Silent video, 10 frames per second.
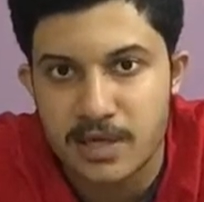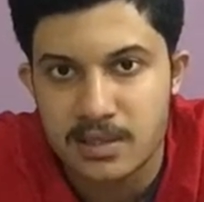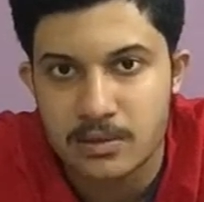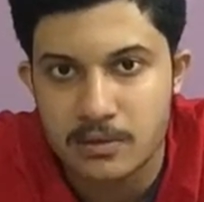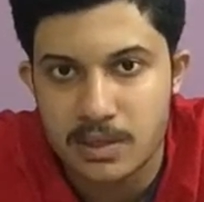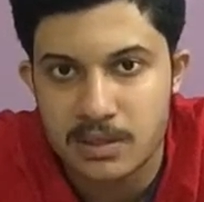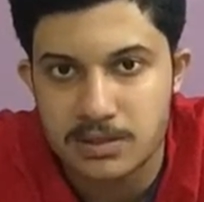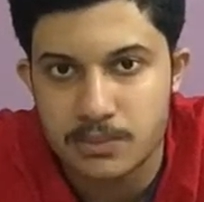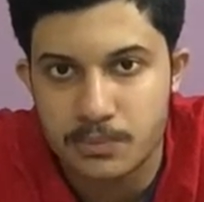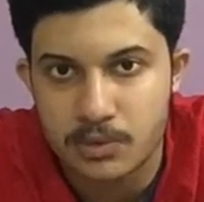where you can
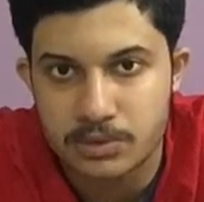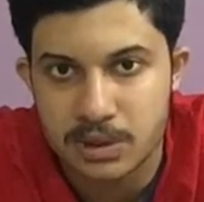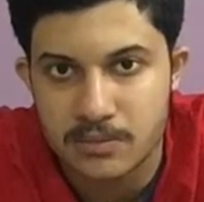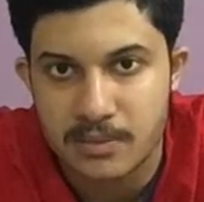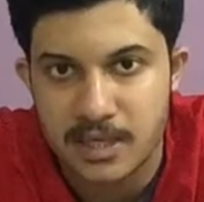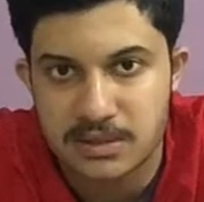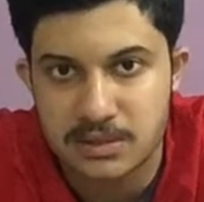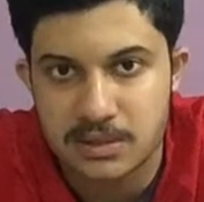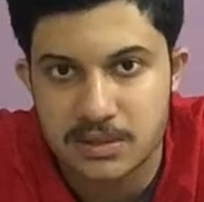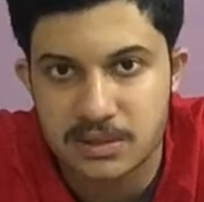also post some
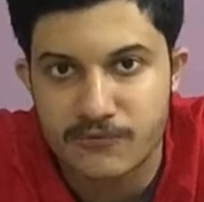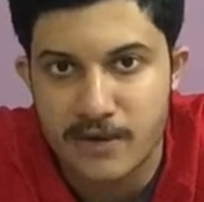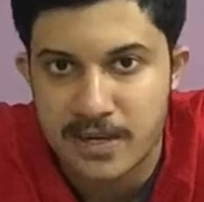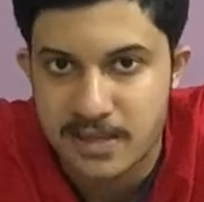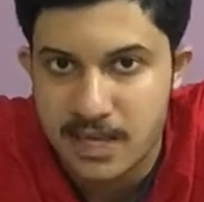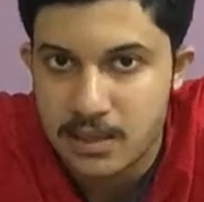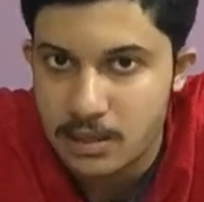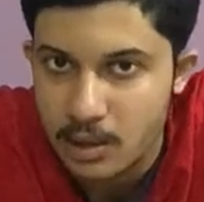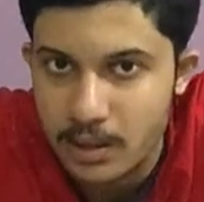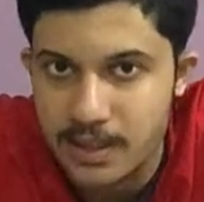astrological stuff and
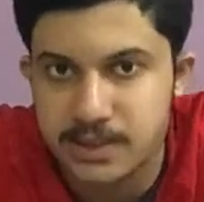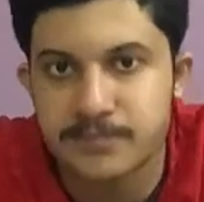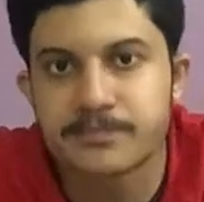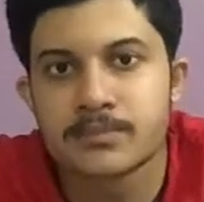gain knowledge.